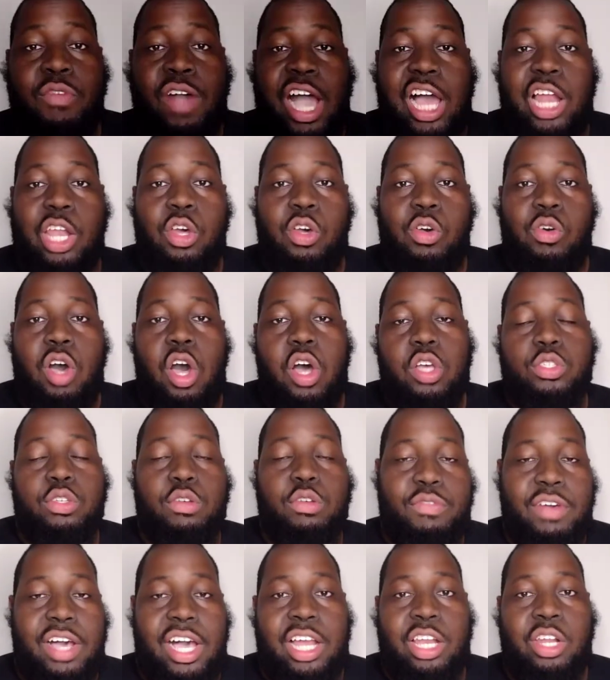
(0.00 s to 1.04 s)
follow, also
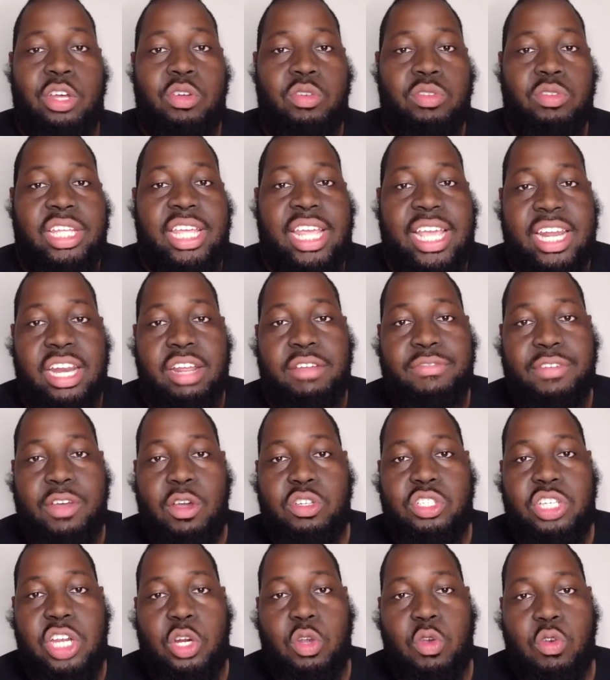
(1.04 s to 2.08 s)
follow the
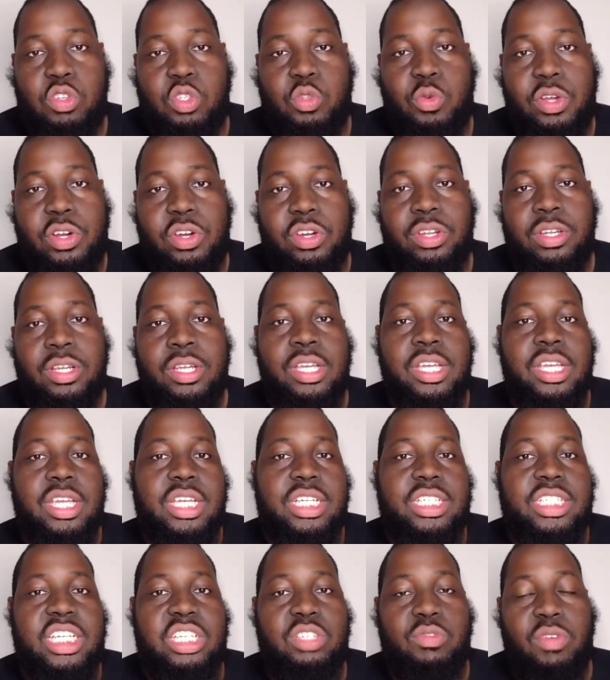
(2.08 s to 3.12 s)
NFL chick on Twitter.
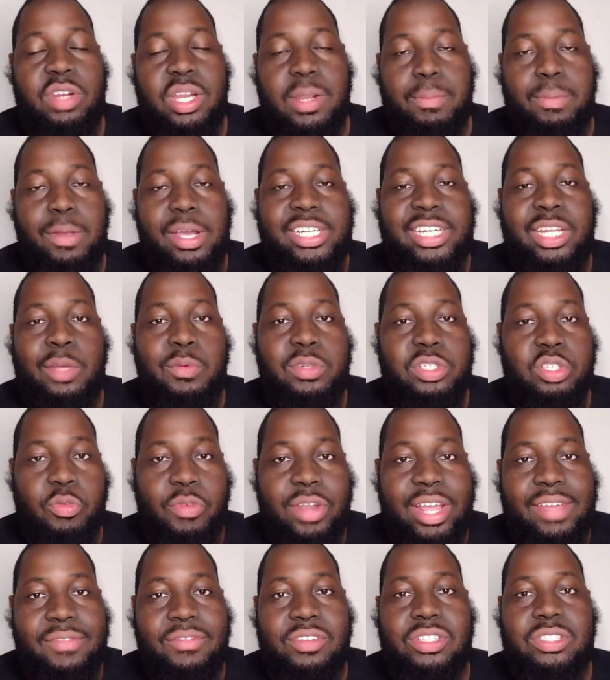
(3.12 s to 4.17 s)
She's really plugged in with the
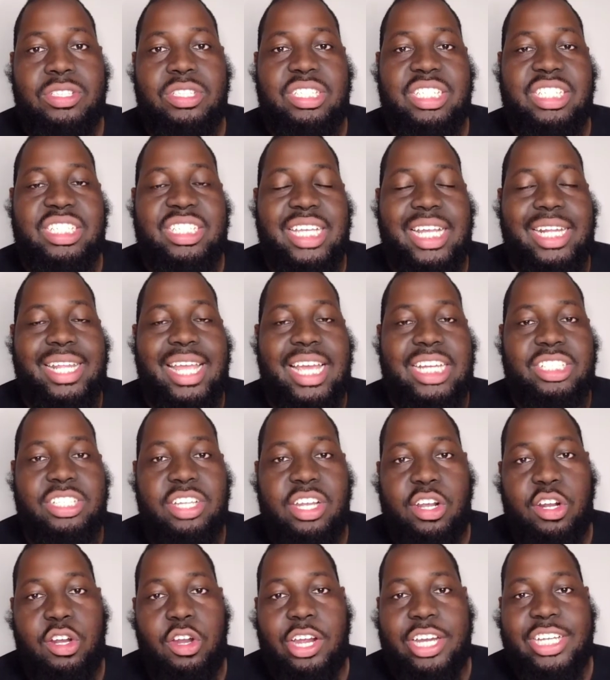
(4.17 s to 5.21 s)
Ravens. She said that
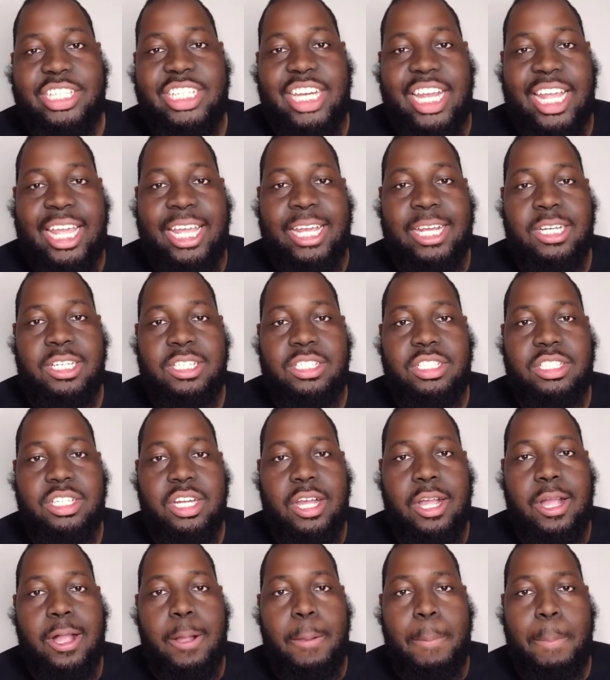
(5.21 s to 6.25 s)
Chuck Clark changed
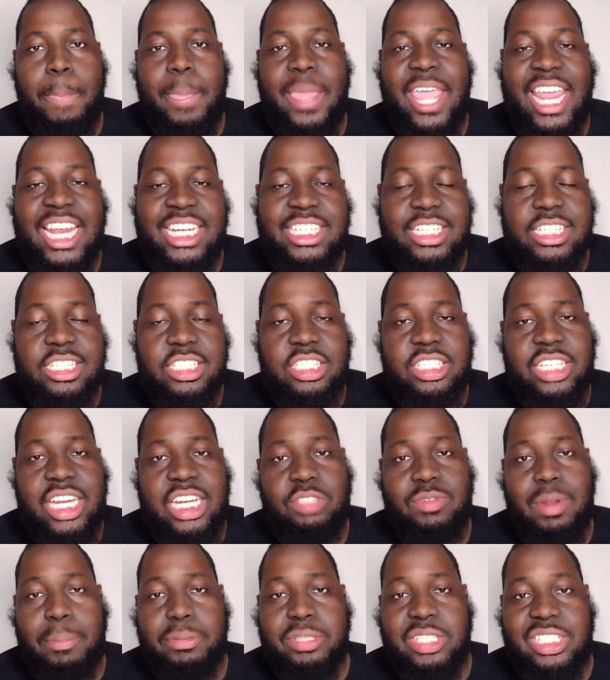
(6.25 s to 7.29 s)
um, agents,
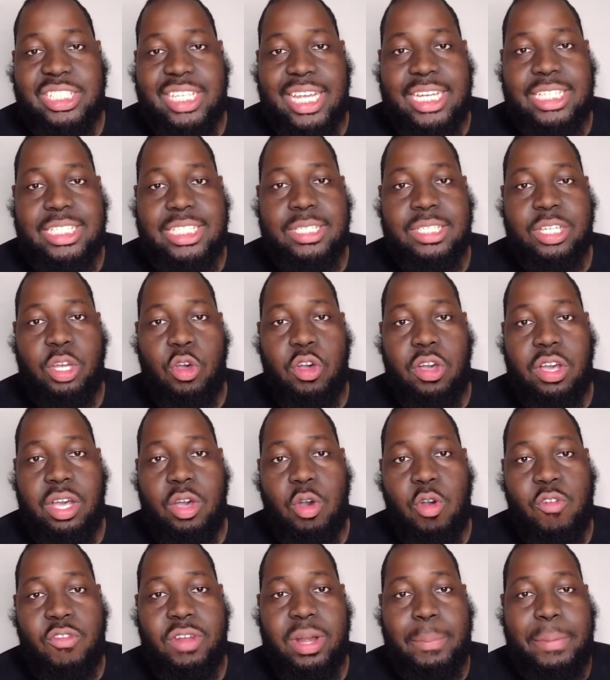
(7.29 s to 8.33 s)
changed representation uh,
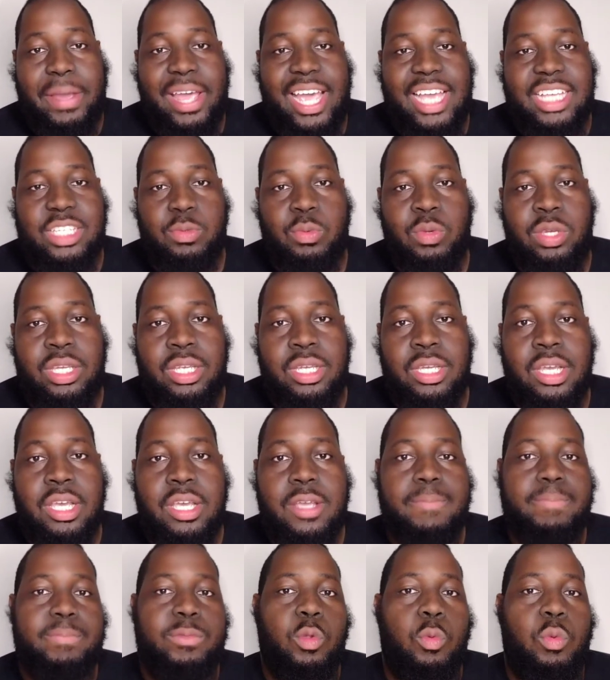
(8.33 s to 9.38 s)
over the past week,
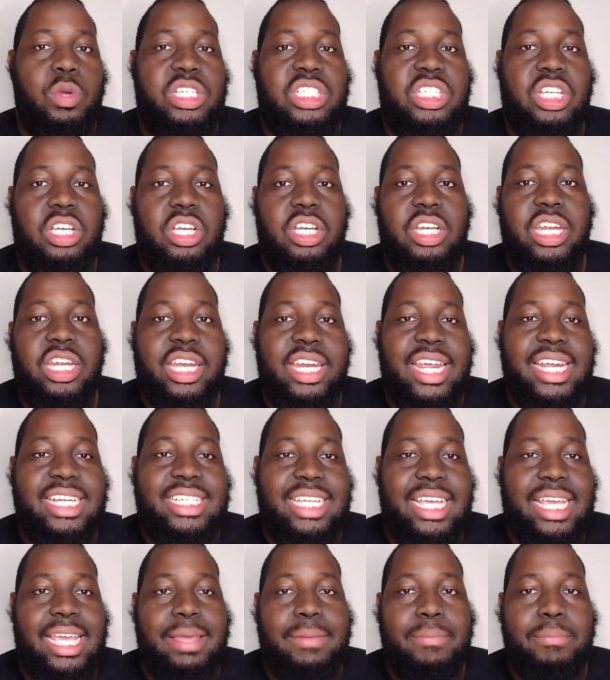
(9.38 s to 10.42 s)
which could lead
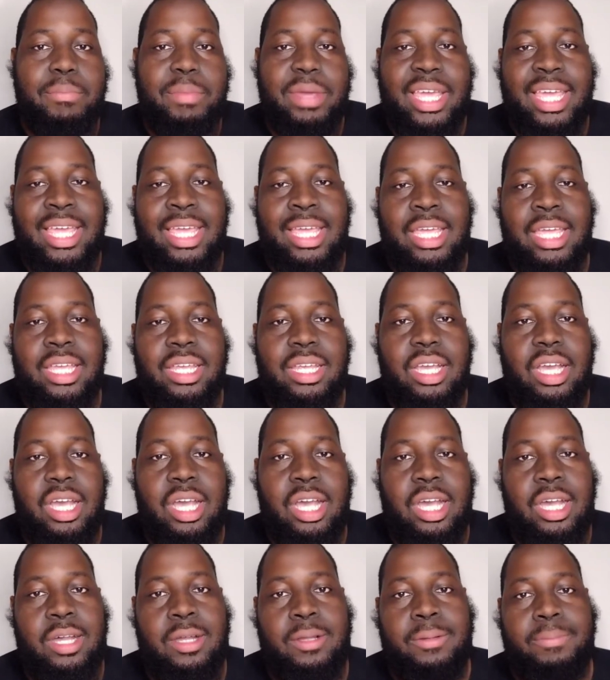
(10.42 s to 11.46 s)
to him being
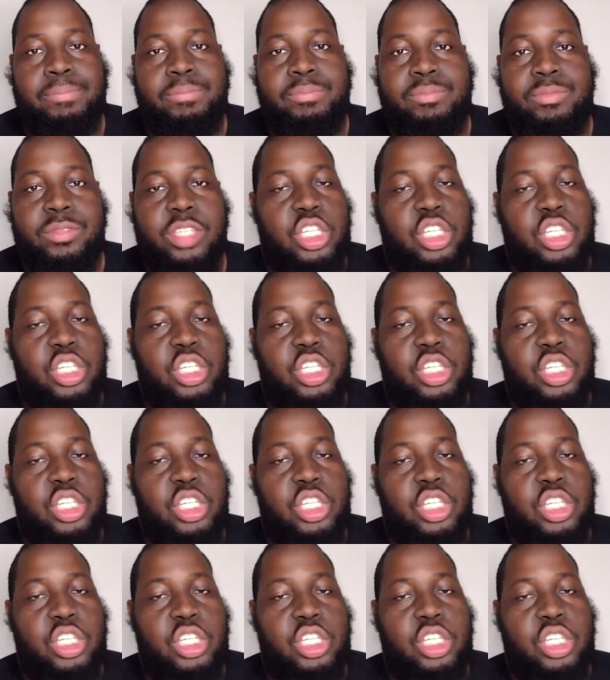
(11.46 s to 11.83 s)
um,